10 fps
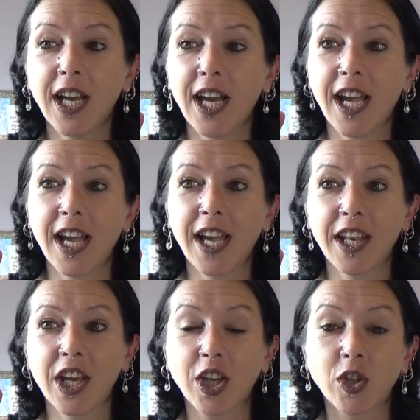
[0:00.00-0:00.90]

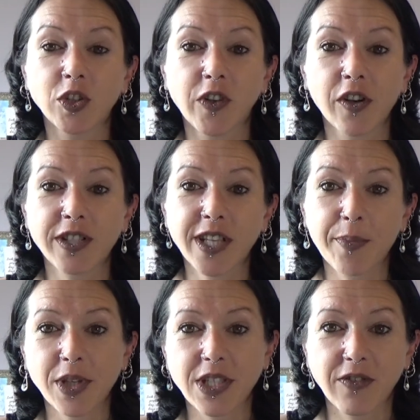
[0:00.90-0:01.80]
and I got as far as
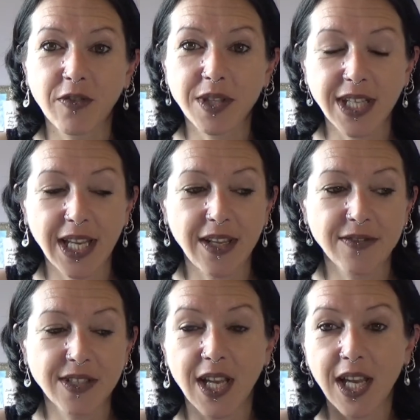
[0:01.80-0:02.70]
separating from the
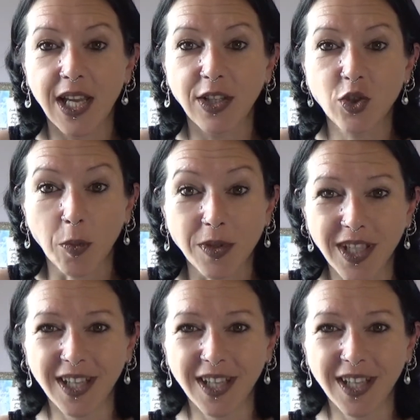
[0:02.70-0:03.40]
sleeves and stopped.